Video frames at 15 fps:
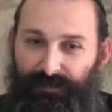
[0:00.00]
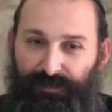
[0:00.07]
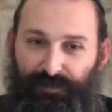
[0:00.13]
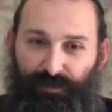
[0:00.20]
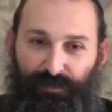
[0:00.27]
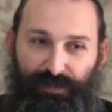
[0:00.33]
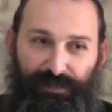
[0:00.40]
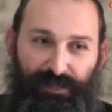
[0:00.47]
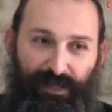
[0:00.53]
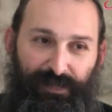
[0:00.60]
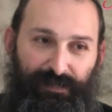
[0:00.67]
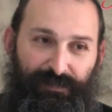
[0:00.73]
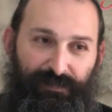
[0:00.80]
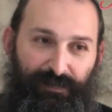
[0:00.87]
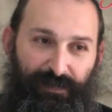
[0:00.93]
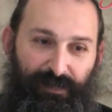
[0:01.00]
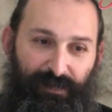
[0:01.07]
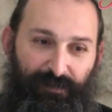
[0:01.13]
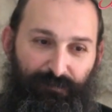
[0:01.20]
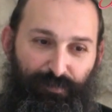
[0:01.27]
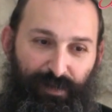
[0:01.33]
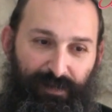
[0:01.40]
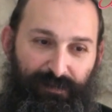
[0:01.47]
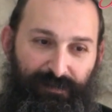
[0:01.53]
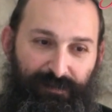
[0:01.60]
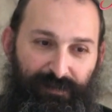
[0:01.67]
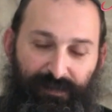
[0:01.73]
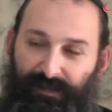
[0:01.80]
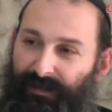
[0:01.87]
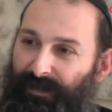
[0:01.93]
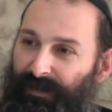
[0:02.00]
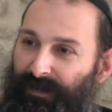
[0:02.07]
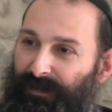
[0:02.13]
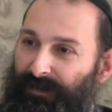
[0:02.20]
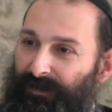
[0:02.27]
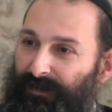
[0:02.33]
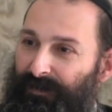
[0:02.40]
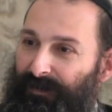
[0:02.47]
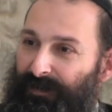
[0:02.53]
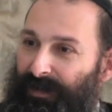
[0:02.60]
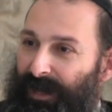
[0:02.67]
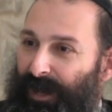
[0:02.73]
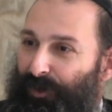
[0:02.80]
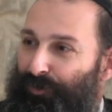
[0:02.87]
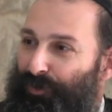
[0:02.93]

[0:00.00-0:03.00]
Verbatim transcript: So he says, but how